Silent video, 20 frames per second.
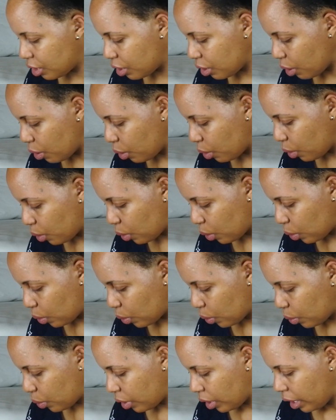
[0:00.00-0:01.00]

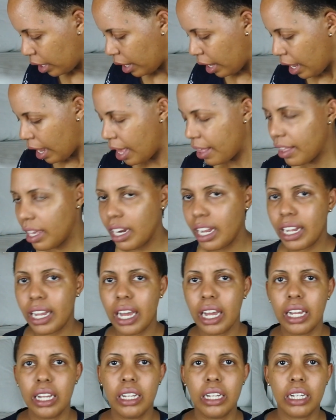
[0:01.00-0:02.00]
So, and then I
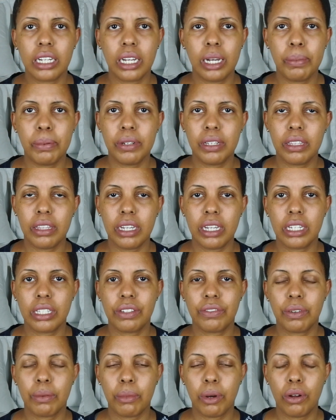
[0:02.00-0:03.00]
got a couple of
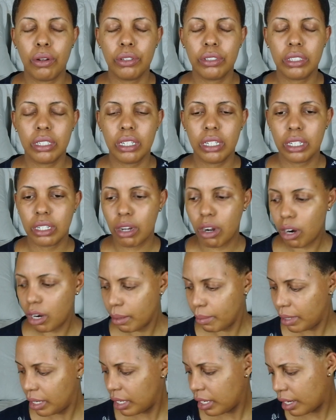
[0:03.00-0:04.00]
things from Ulta and
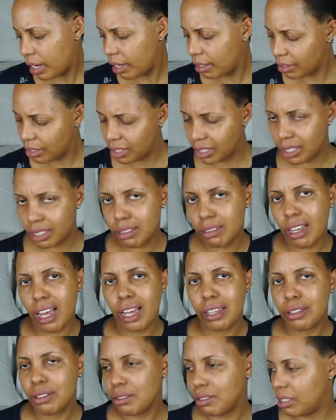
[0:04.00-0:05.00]
Harmon, and I'll just
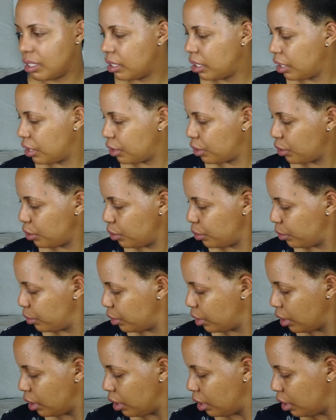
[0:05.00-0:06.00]
add those in here
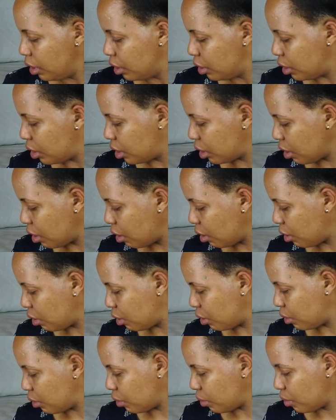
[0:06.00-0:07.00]
too.
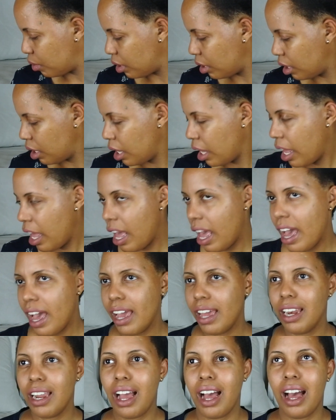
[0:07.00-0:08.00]
So,
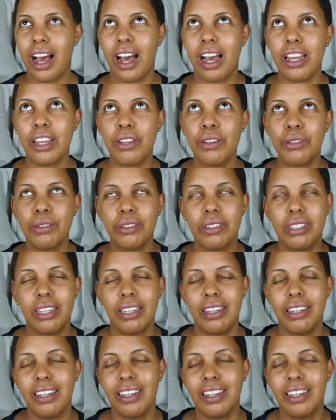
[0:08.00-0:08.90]
and I use,